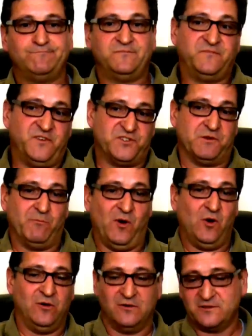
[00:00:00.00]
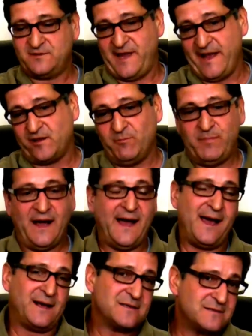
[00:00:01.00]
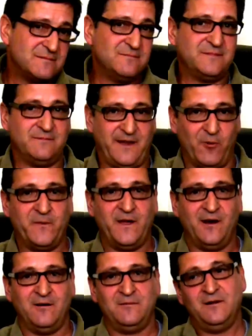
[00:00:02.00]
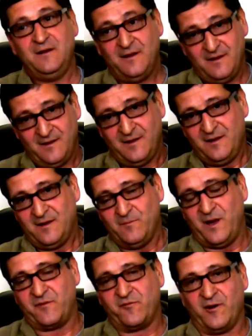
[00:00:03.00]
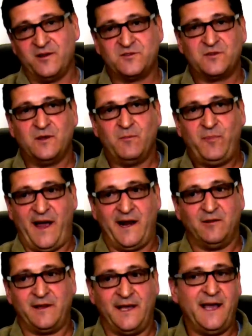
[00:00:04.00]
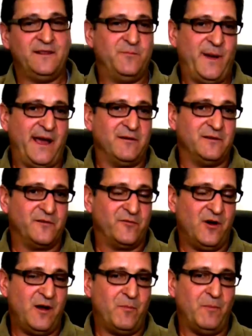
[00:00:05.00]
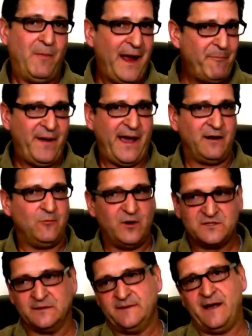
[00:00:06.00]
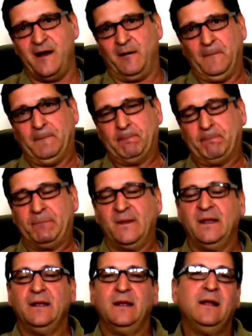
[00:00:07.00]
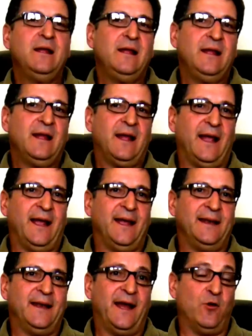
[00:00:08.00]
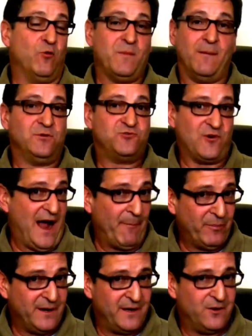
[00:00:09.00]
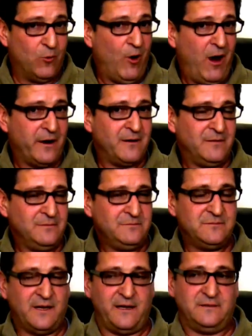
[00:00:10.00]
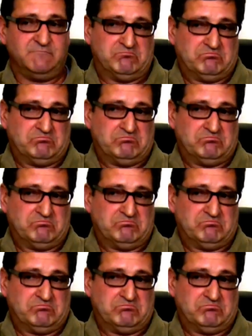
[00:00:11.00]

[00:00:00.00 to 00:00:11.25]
Fishing poles, tackle box, they were there. My friend's paddle, he had the paddle in the front, but my paddle wasn't there. And I don't remember dropping it in the water. I